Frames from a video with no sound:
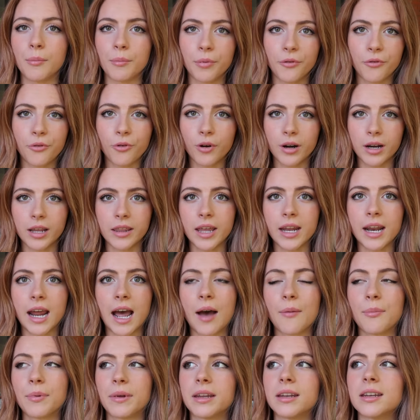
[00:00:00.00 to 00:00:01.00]
before any of that
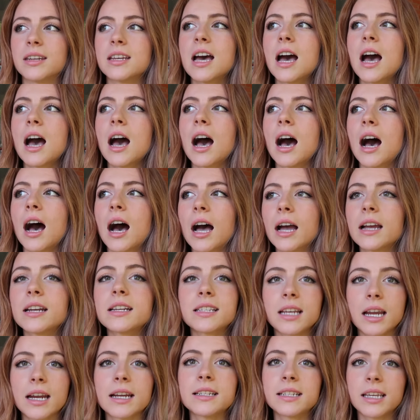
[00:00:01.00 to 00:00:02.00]
happened, I
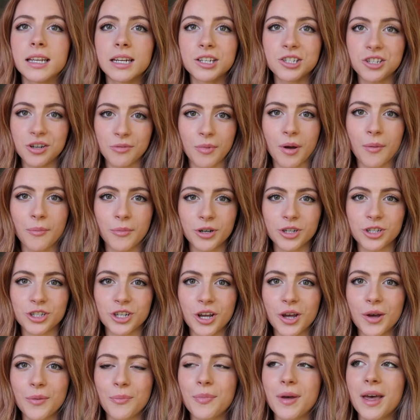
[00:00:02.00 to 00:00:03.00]
decided to get a gym
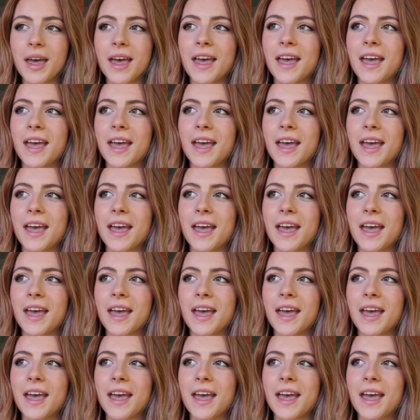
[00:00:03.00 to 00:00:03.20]
membership